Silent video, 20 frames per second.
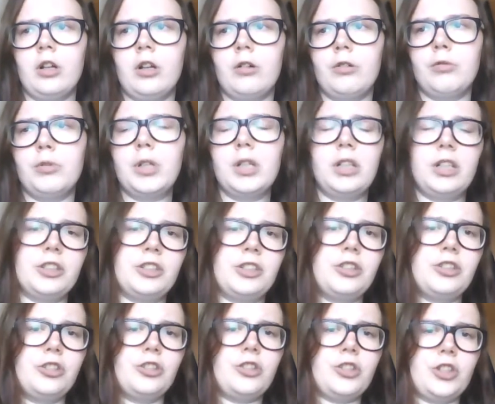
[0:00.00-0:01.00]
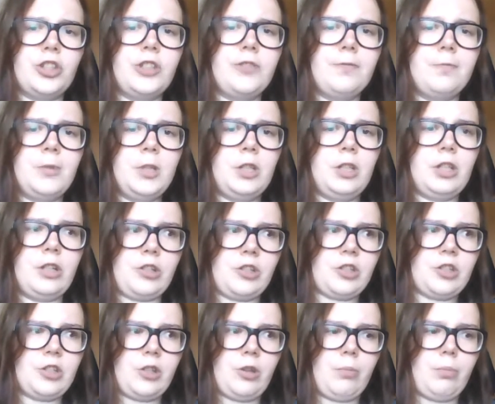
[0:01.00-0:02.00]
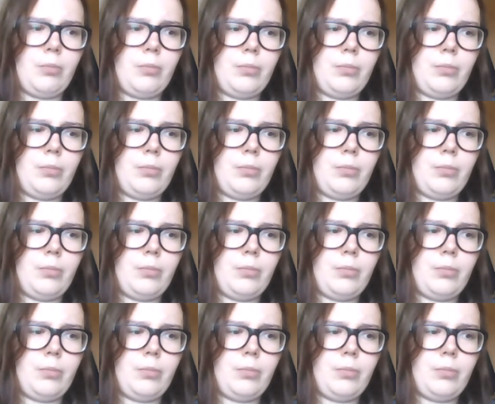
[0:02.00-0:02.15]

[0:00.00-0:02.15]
really didn't give me as